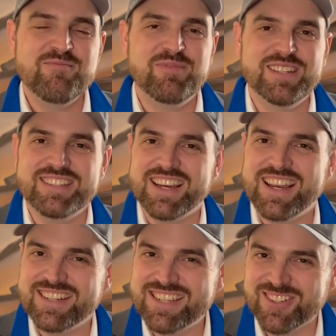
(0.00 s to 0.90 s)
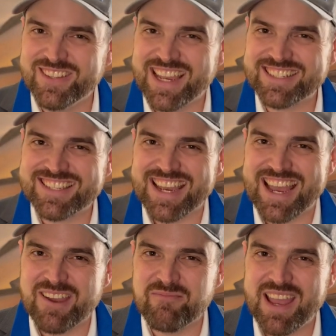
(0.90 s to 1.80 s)
But uh, until next
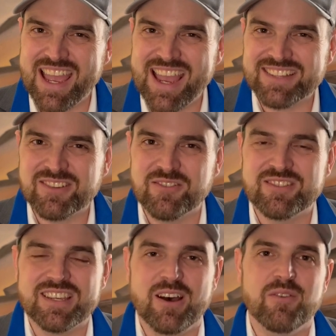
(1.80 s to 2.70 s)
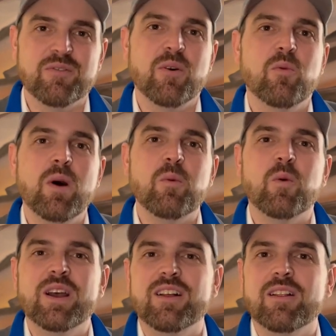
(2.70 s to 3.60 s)
time, ask yourself, what
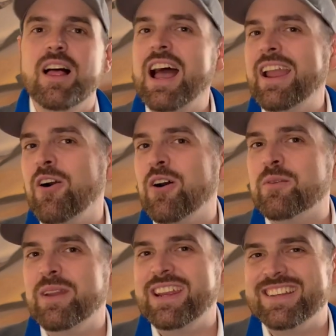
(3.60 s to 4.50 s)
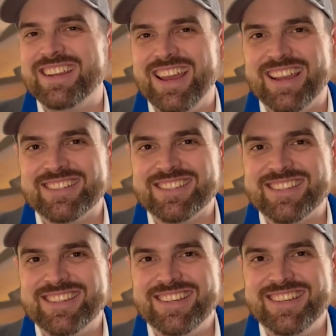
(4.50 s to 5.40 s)
will I automate next?